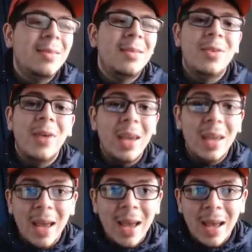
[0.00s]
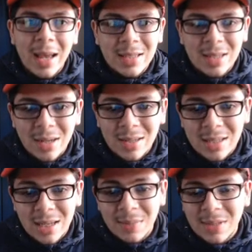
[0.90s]
great as it all
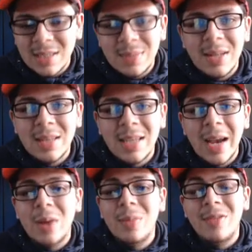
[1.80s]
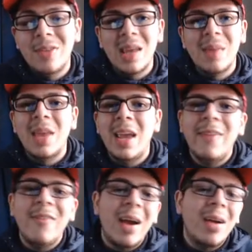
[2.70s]
seems. It's been terrible for them. They
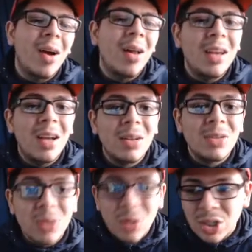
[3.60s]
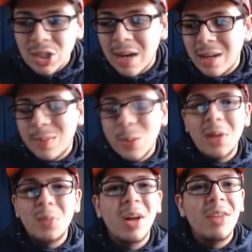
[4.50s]
fired Ole Gunnar Solskjaer. They brought
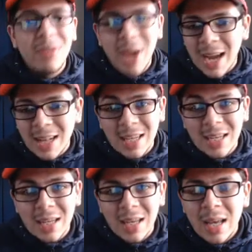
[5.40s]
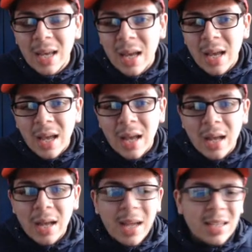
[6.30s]
in Ralph Ragnick
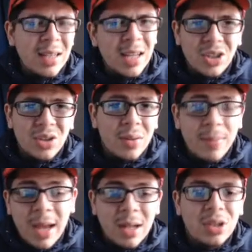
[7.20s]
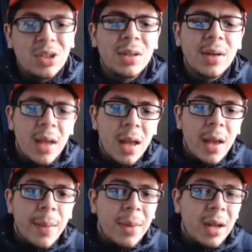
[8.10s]
as an interim manager,
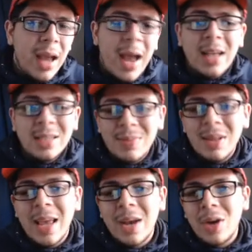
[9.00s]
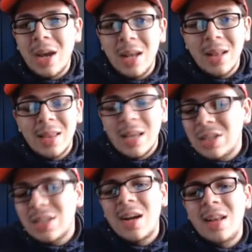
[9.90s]
but it hasn't been that great. They
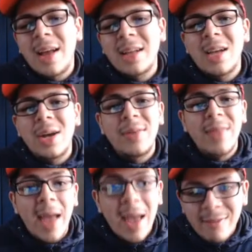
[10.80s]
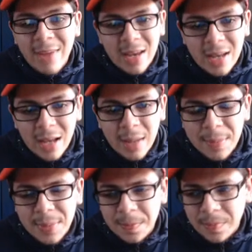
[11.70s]
just got knocked out of the FA
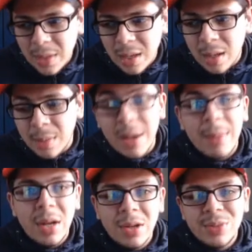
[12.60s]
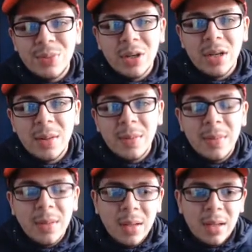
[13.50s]
Cup by Middlesbrough
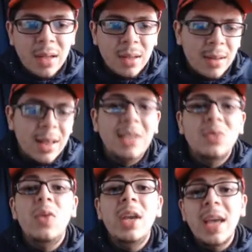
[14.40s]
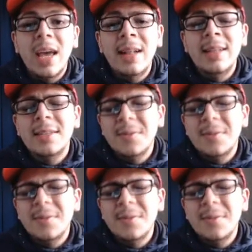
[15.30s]
last weekend.